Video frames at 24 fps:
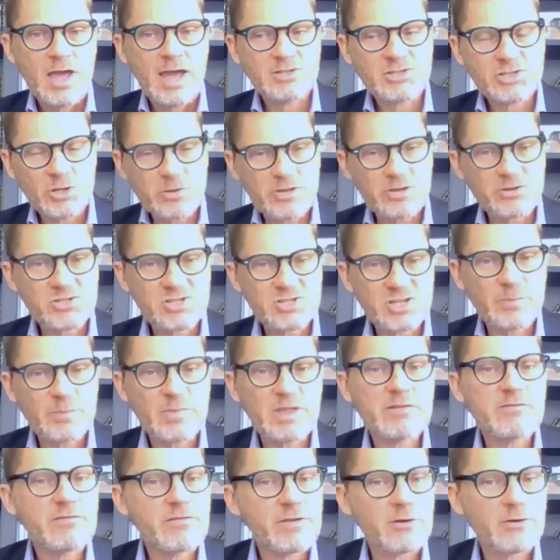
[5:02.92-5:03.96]
And so there's
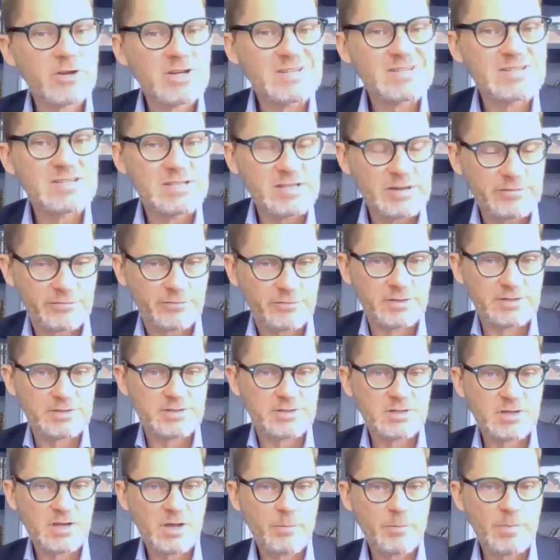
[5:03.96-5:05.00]
something very
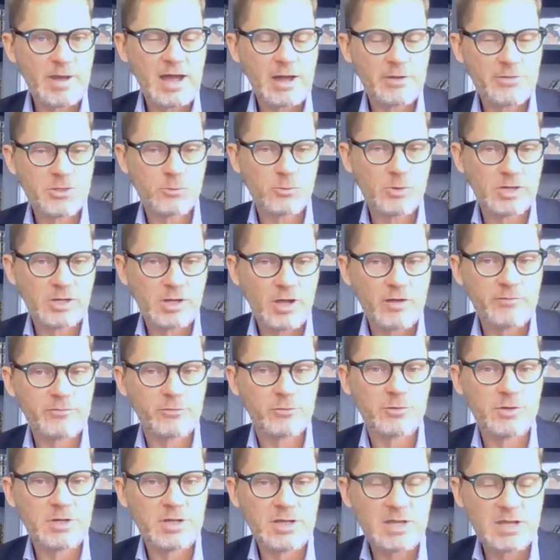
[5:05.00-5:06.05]
different about the
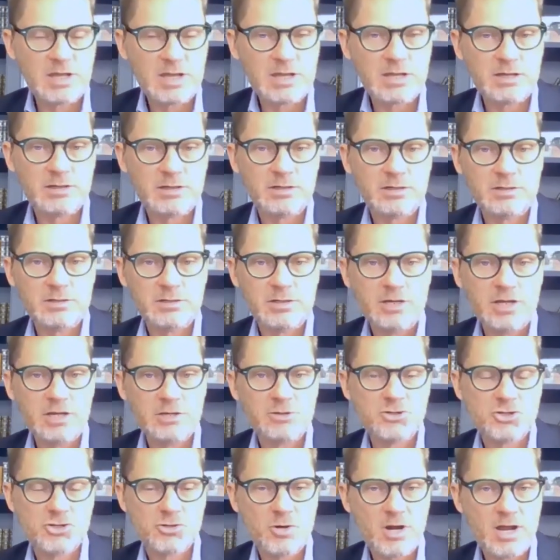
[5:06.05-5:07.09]
recovery
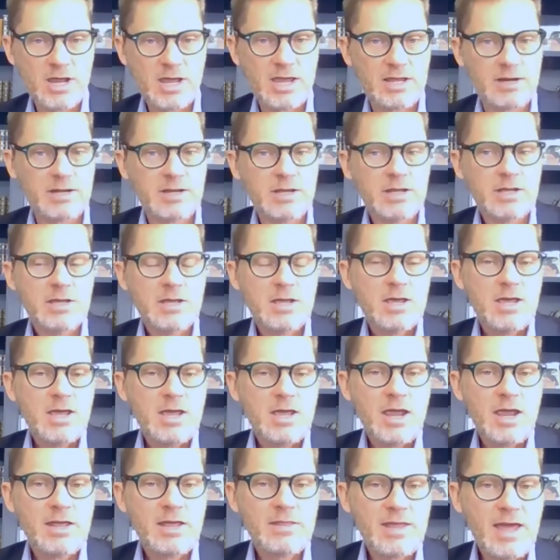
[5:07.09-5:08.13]
in trade,
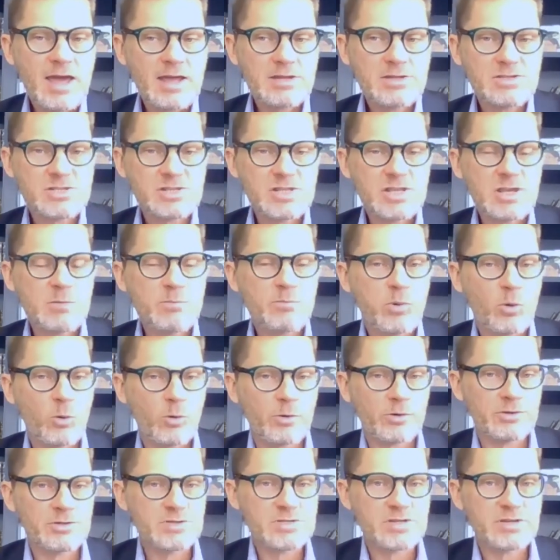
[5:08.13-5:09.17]
and that is the
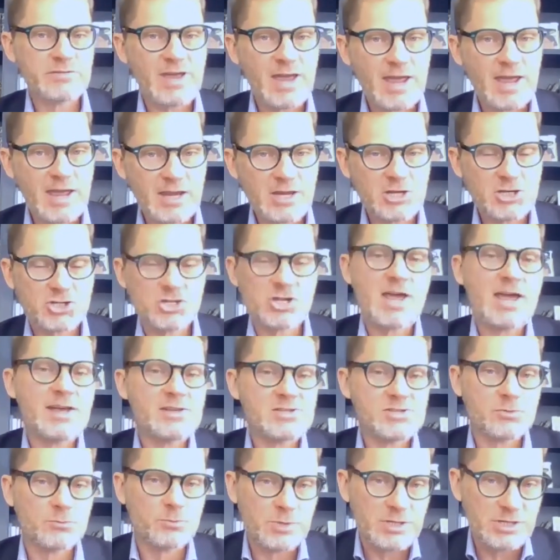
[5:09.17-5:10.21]
importance of Asia
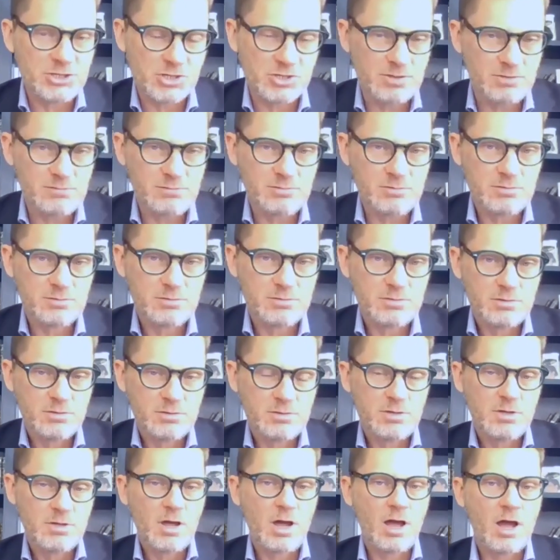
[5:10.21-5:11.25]
as a region
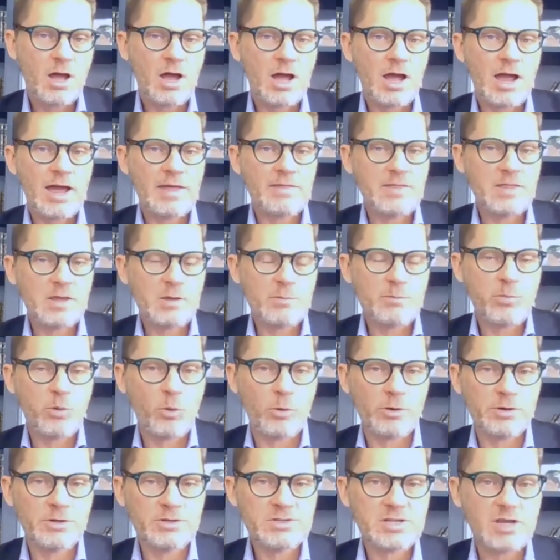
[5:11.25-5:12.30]
and the
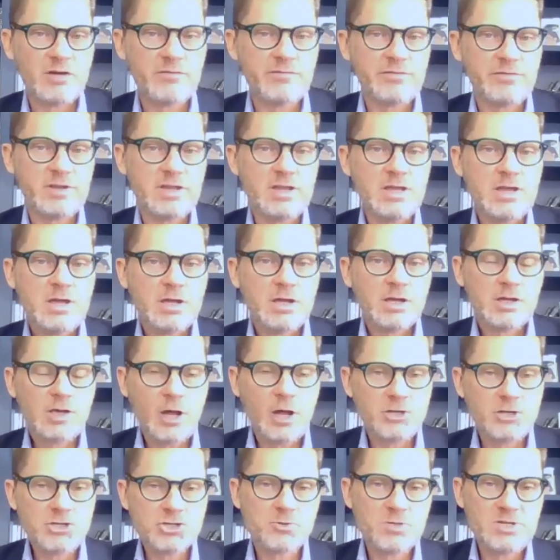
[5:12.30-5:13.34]
importance of
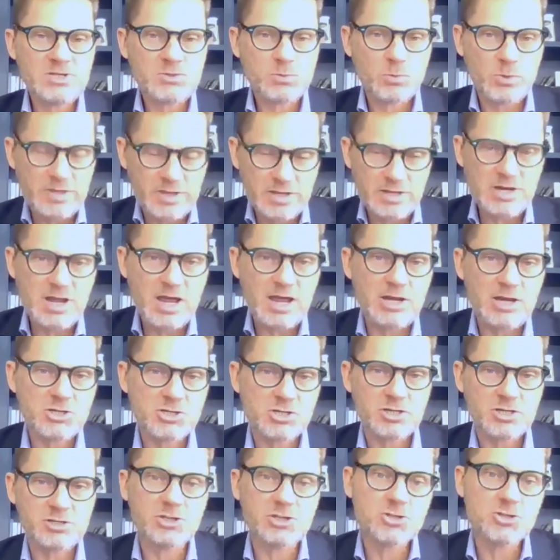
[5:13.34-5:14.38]
countries within
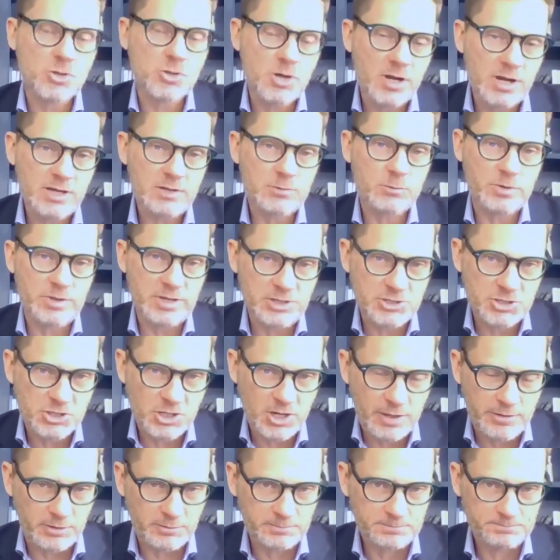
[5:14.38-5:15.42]
Asia to trade with
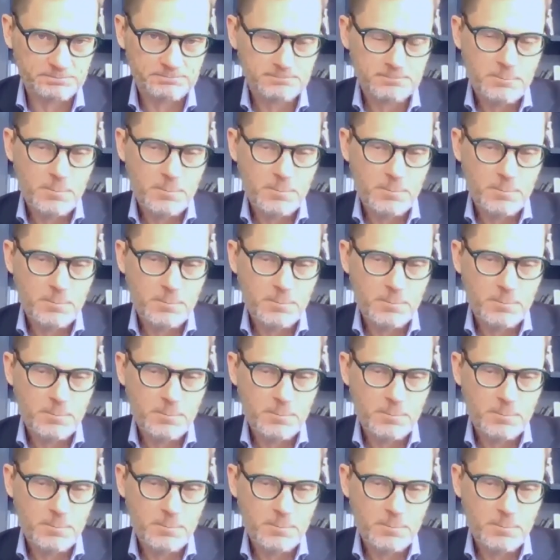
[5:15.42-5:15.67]
each other.